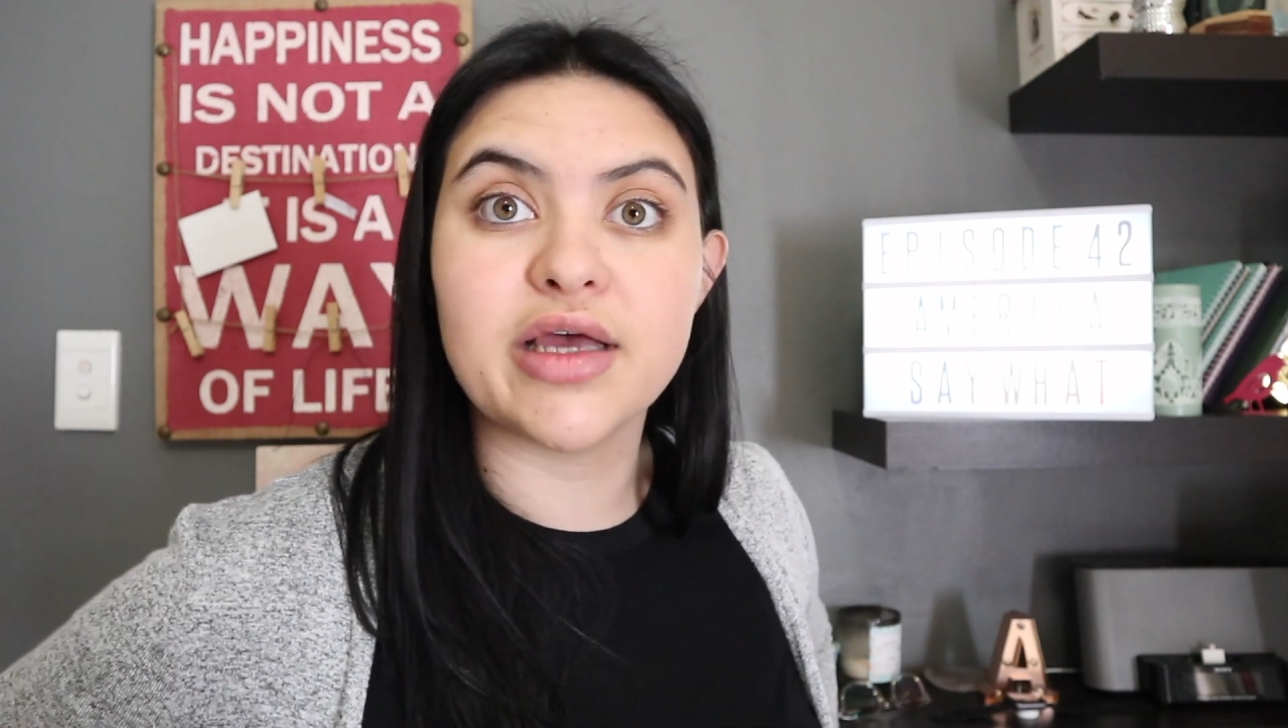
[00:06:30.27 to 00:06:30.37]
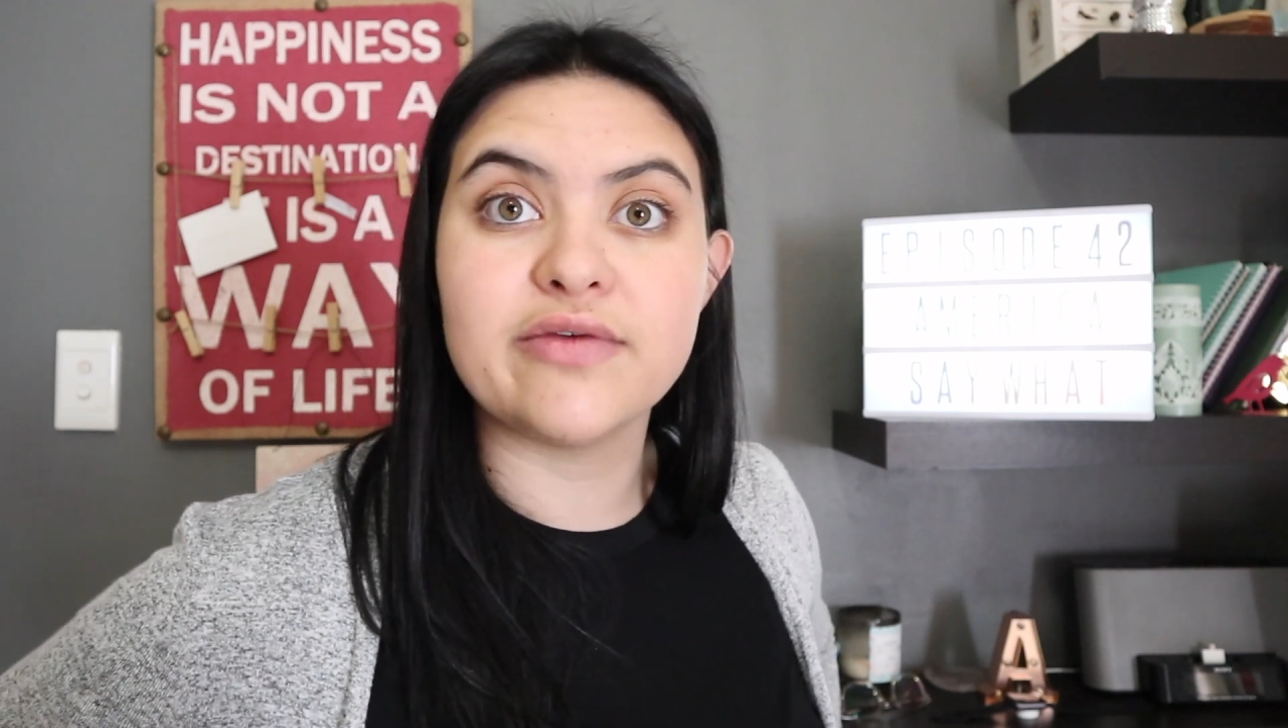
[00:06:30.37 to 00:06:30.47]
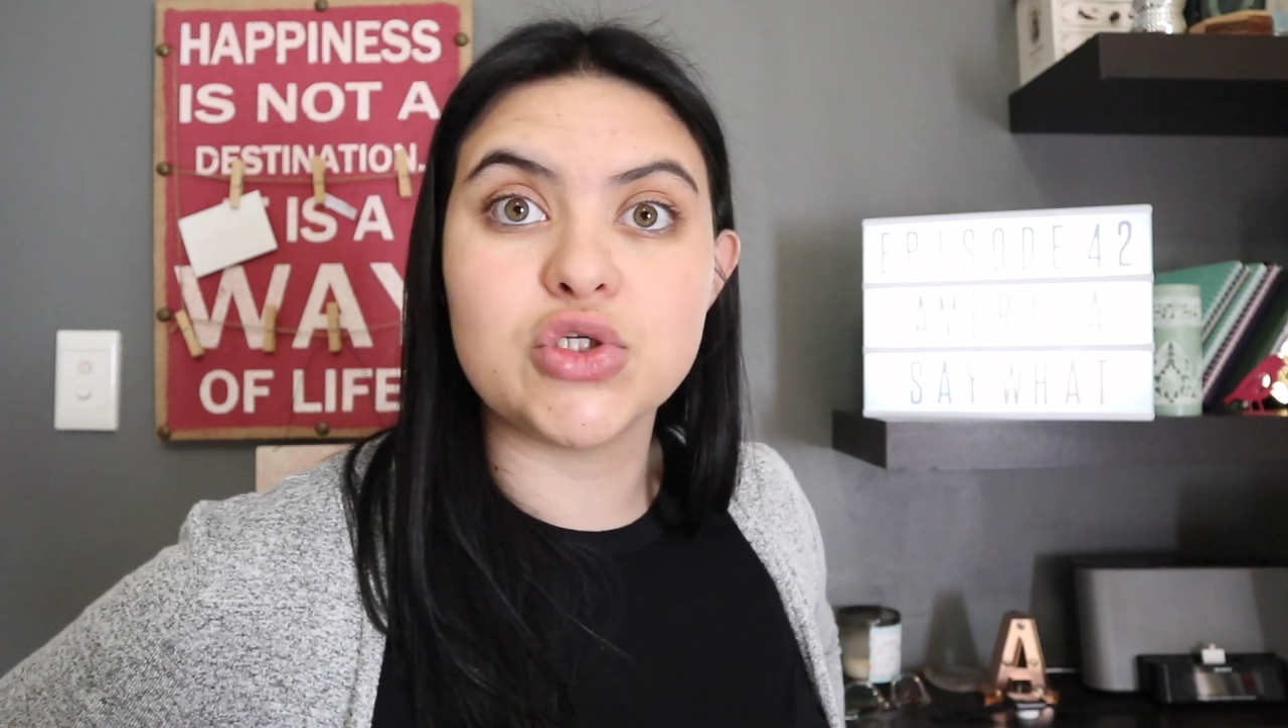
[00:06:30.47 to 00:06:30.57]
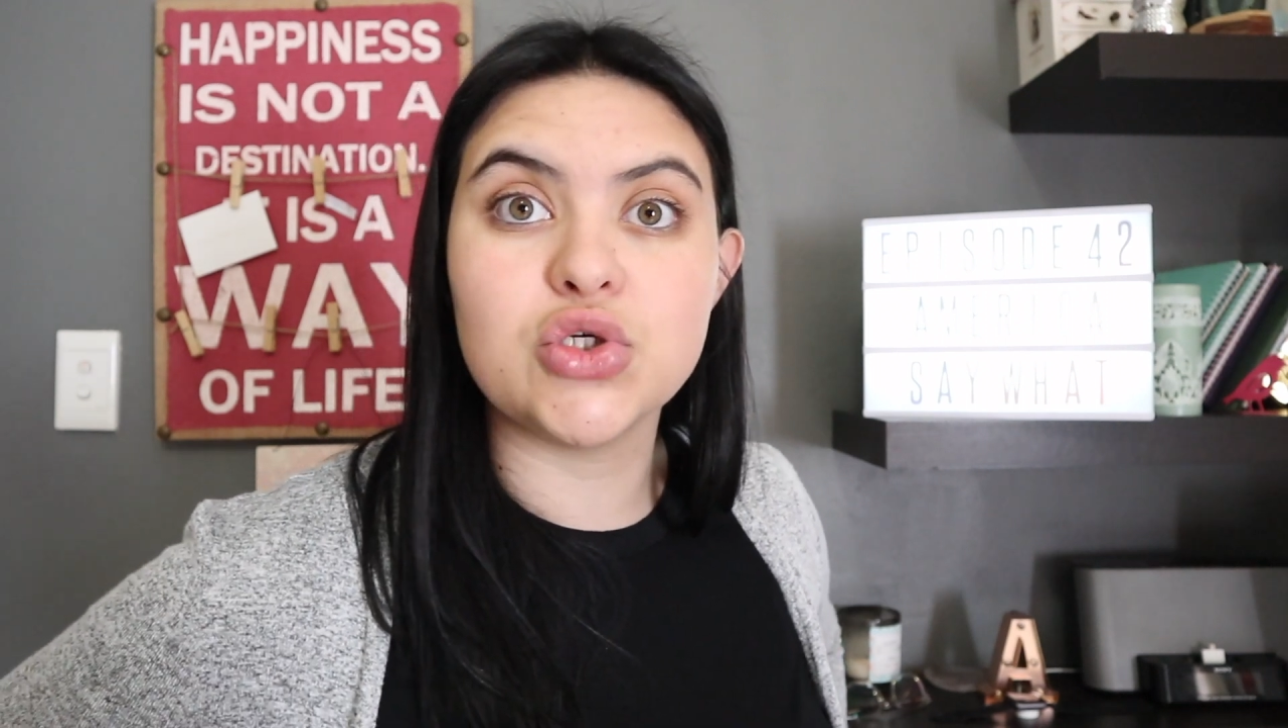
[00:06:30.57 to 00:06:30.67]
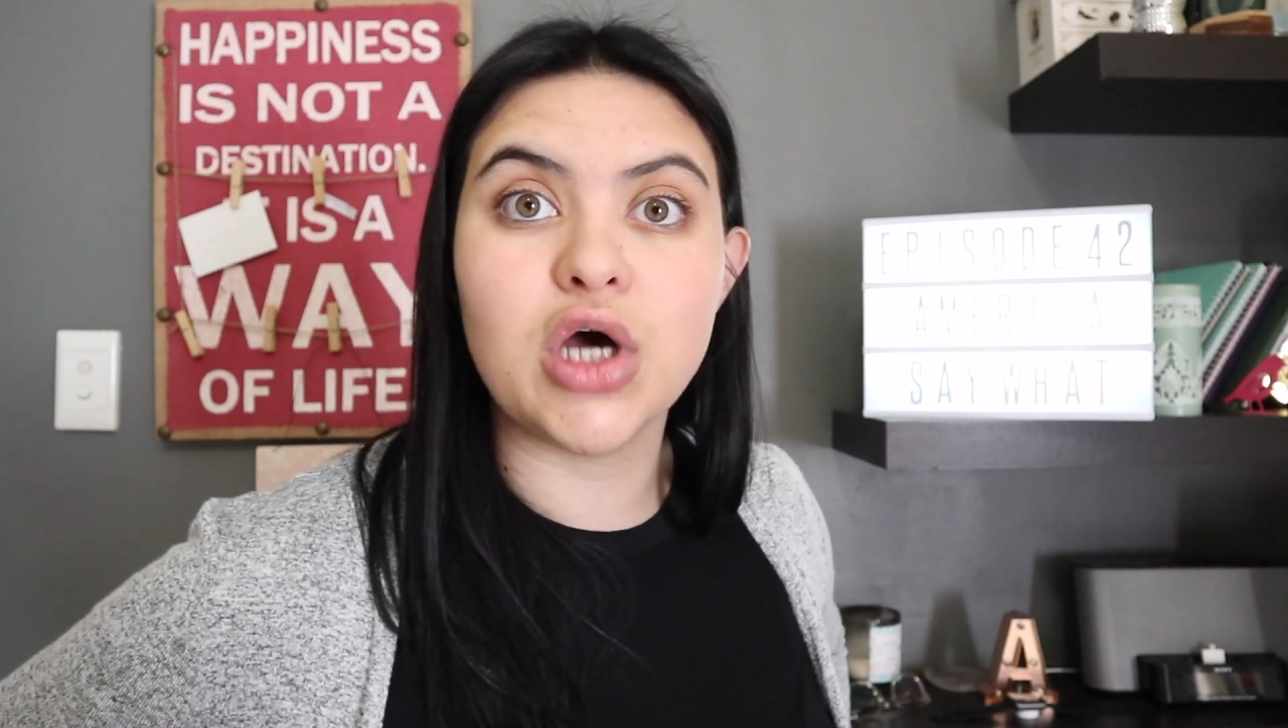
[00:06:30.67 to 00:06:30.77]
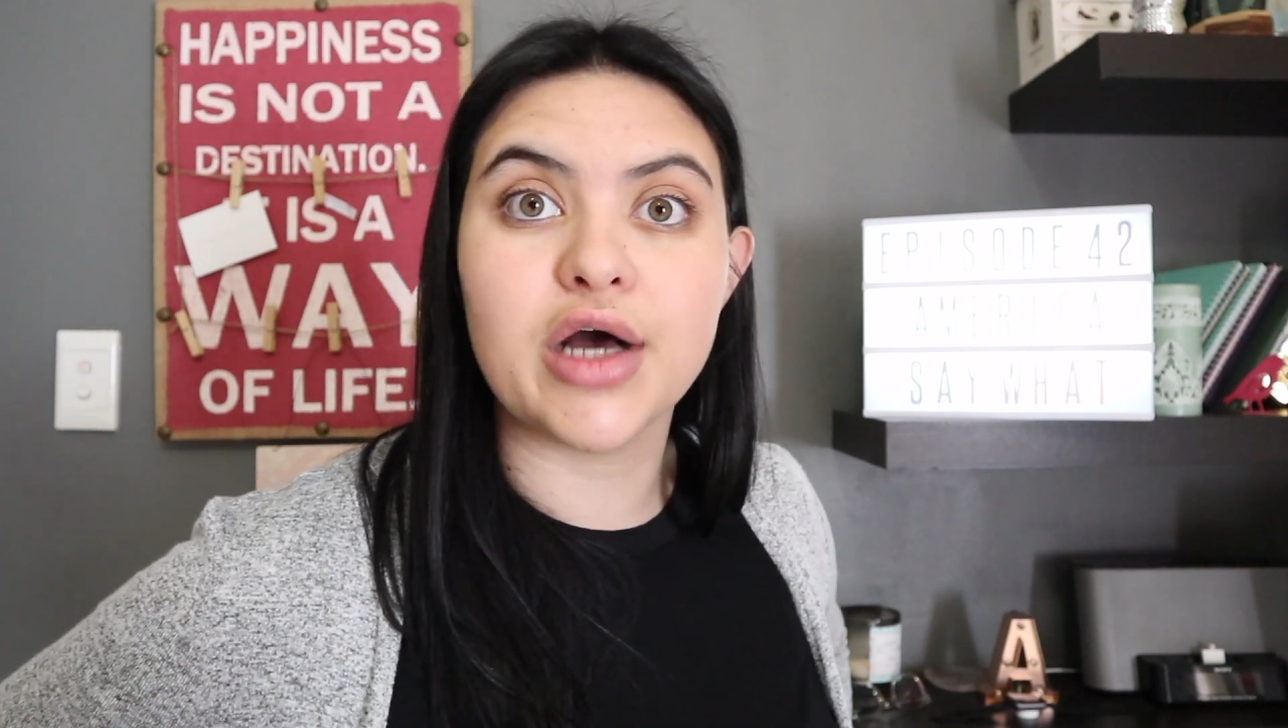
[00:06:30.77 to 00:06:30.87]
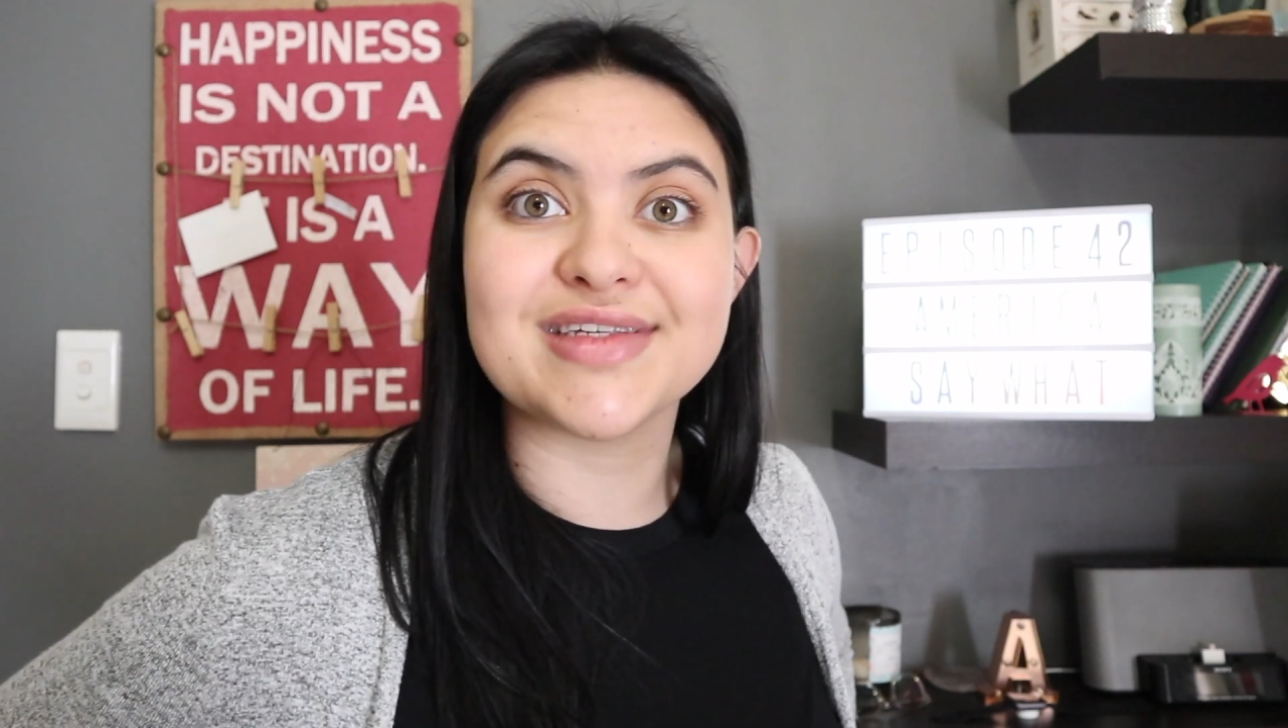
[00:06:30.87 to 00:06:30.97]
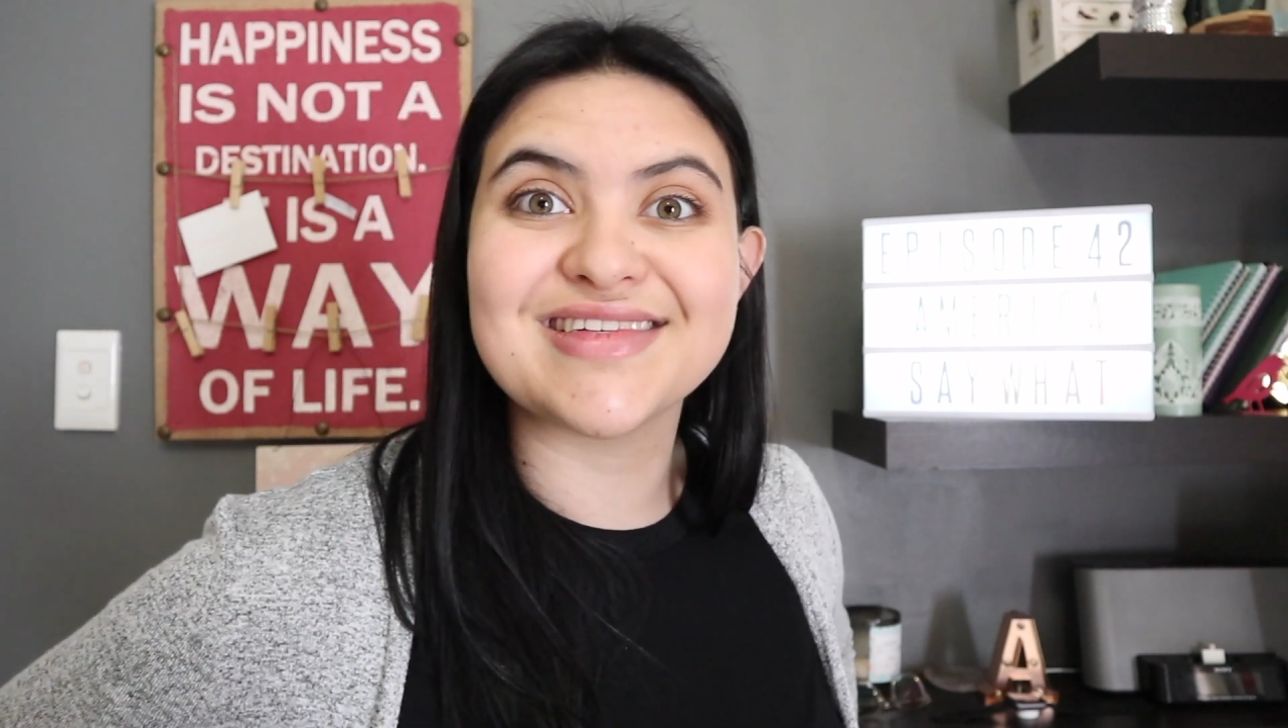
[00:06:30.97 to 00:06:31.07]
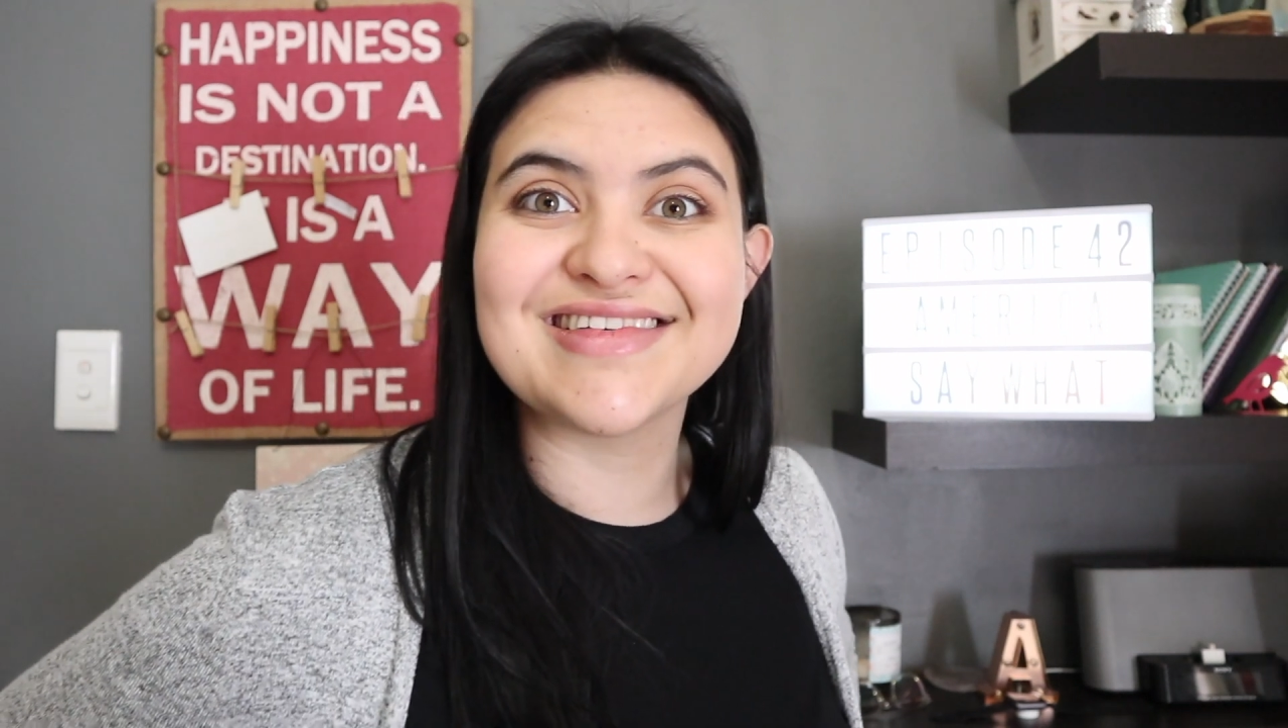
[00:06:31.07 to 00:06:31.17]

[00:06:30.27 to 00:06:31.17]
I have two dogs.